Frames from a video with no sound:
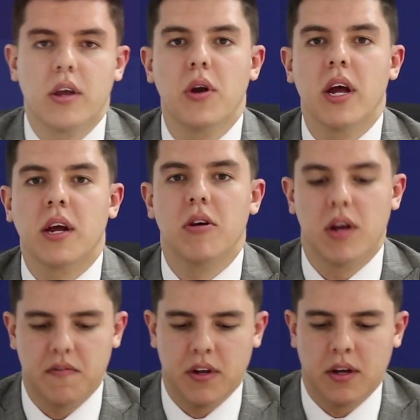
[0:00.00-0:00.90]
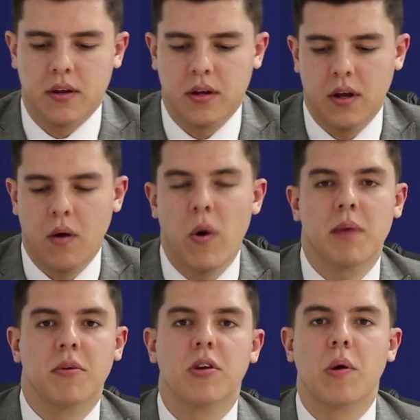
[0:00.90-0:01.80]
Kia ora and good evening.
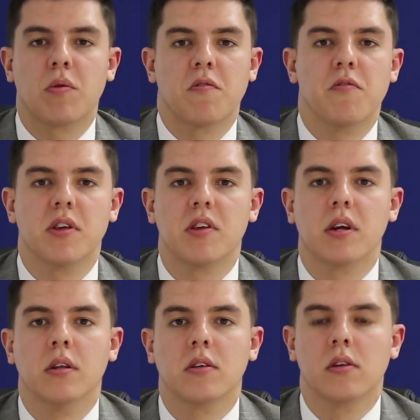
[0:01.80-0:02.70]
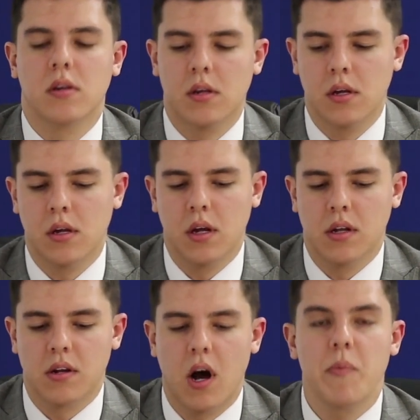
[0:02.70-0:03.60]
Welcome to 240 Seconds.
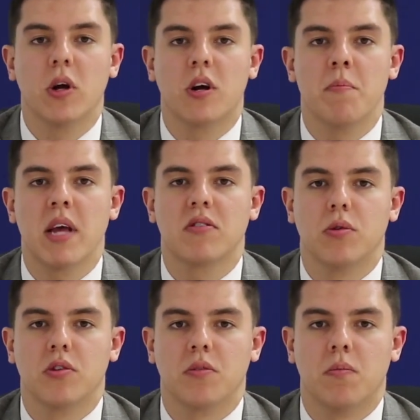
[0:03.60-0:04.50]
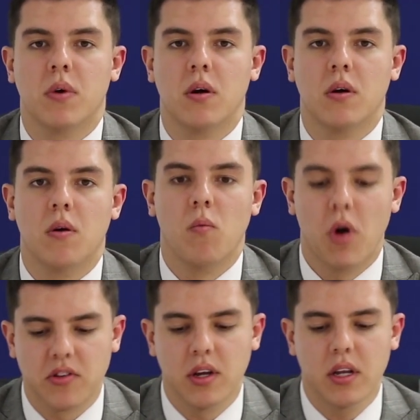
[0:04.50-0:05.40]
Tonight we look at mass tourism.
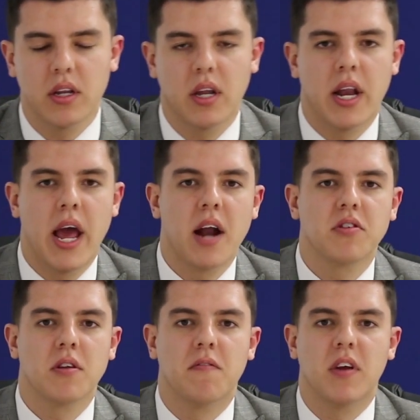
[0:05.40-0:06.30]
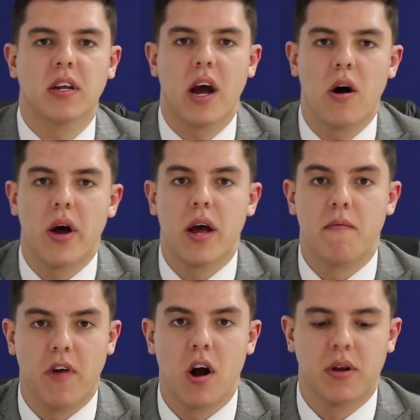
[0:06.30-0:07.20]
What is it and how does it affect our
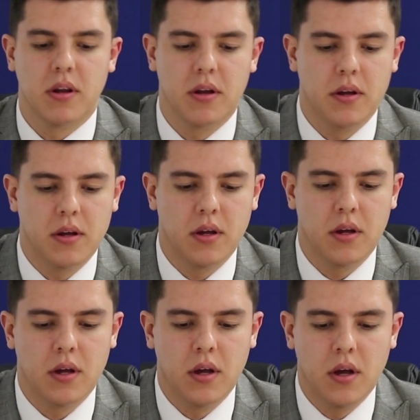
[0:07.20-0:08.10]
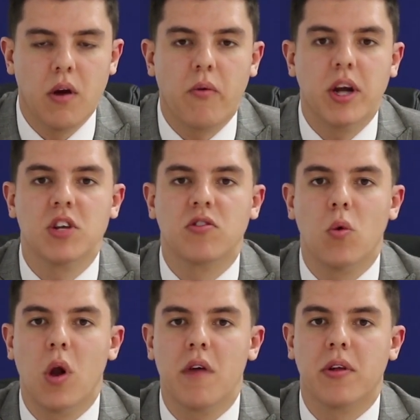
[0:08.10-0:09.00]
environment? Regions
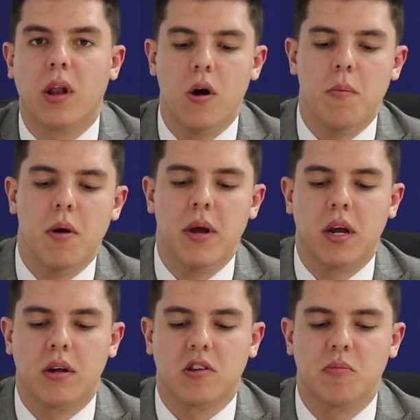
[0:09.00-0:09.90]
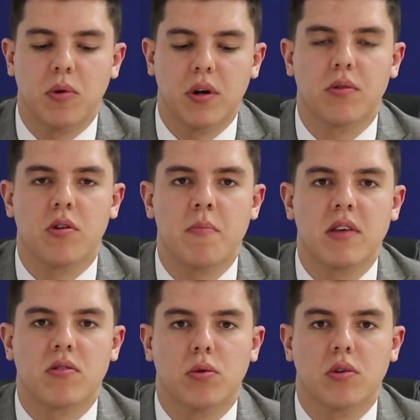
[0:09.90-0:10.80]
all over the globe are being exploited through
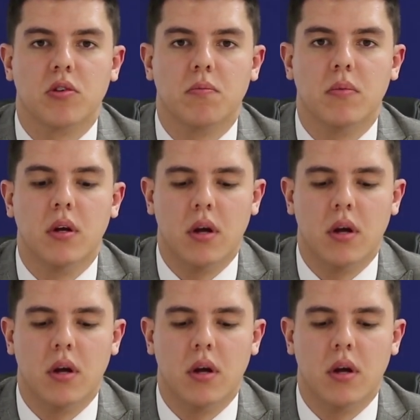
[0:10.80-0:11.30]
mass tourism.